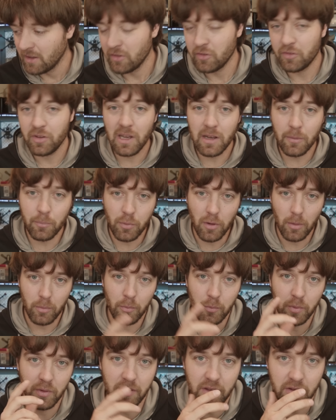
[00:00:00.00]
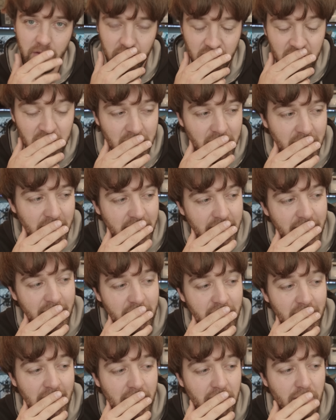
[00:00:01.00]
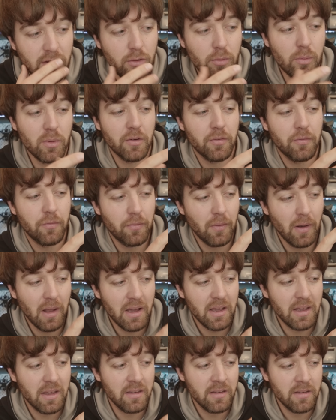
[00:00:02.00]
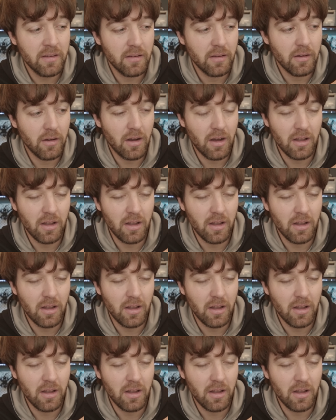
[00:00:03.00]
Second problem with this is that you are flying